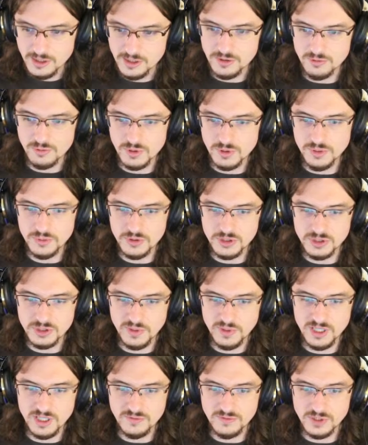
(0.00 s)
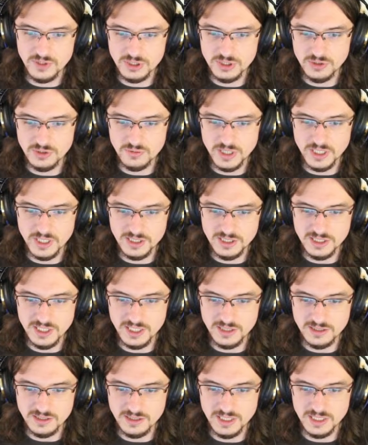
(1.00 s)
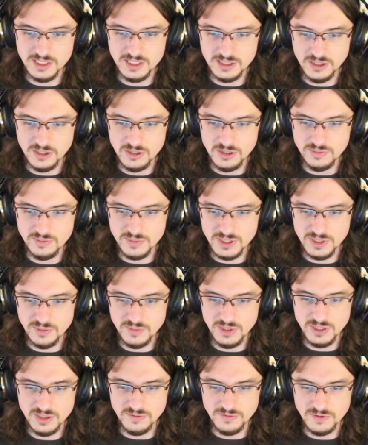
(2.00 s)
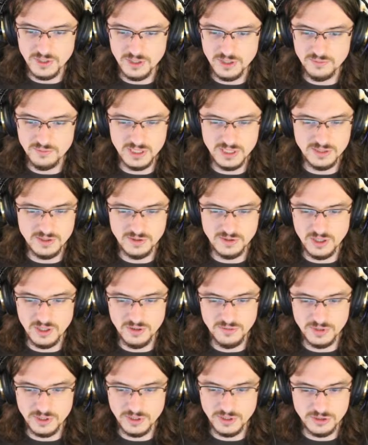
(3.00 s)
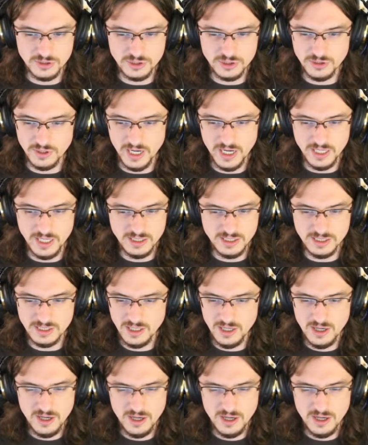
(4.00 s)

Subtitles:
The Reapers may have also ransacked Leia's home as a means of covering their tracks,